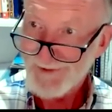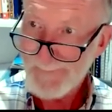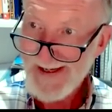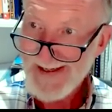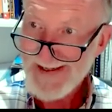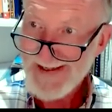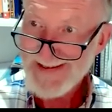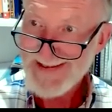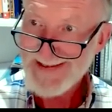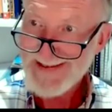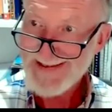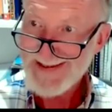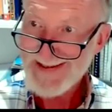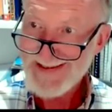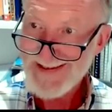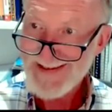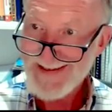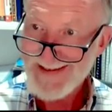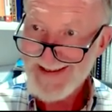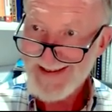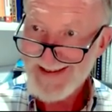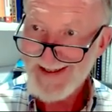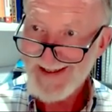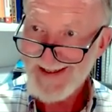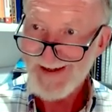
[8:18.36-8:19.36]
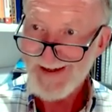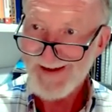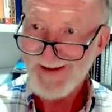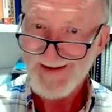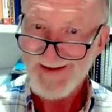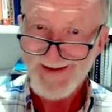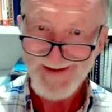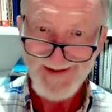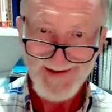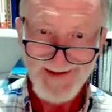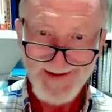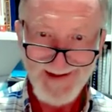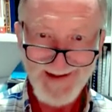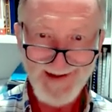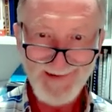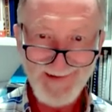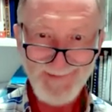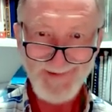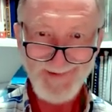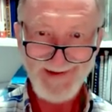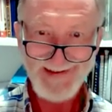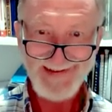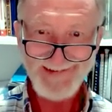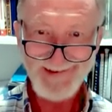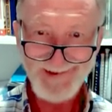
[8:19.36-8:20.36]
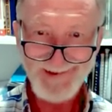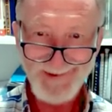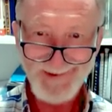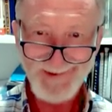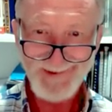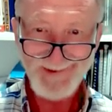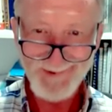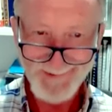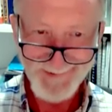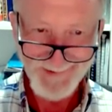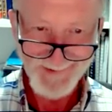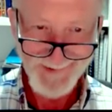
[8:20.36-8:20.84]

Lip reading: pus inside a vesicle, if you